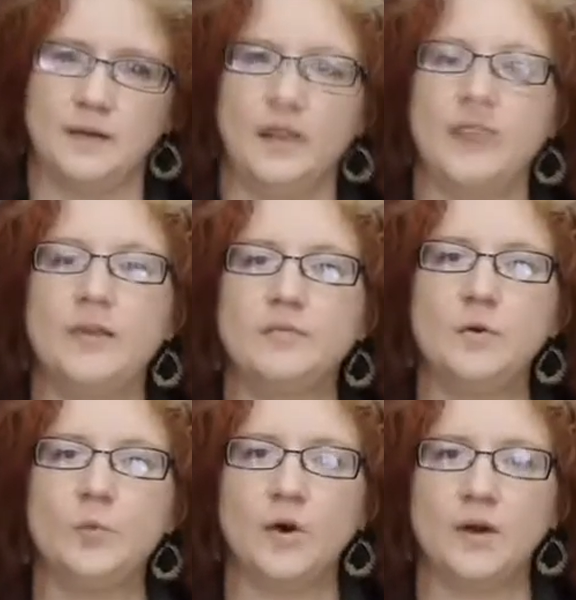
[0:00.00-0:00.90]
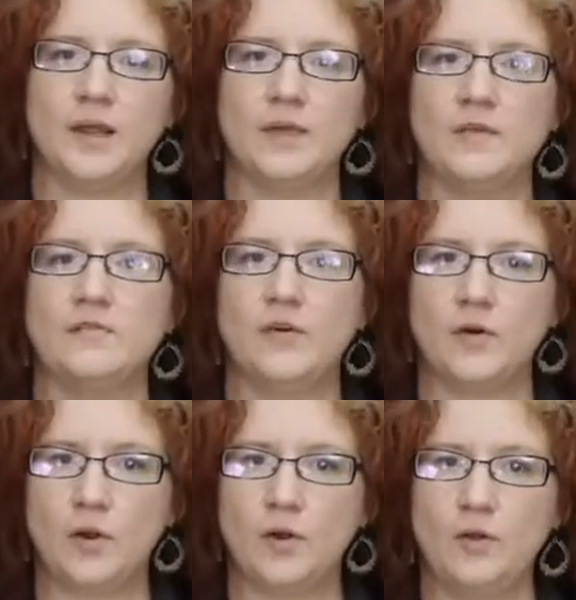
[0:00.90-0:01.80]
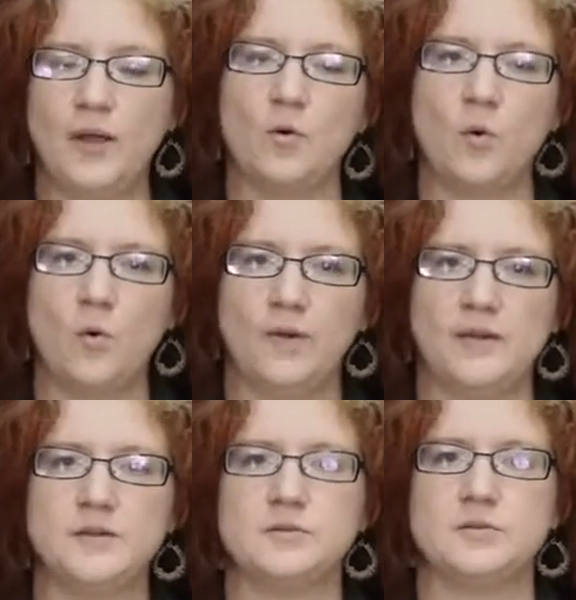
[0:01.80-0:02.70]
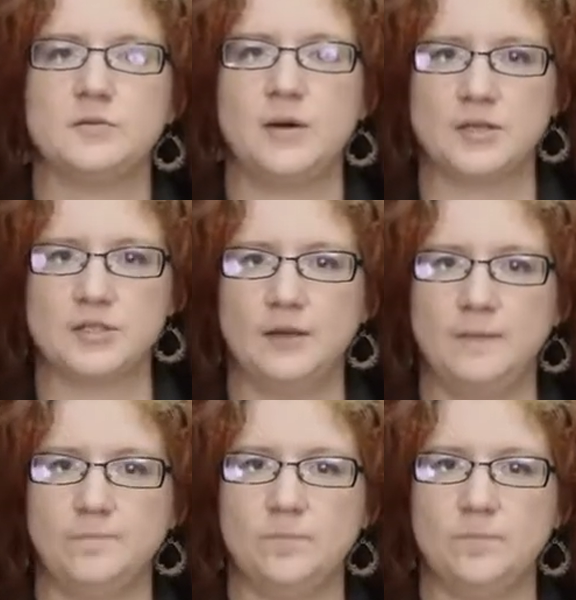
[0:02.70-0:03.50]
Think of your work in the vertical and horizontal direction.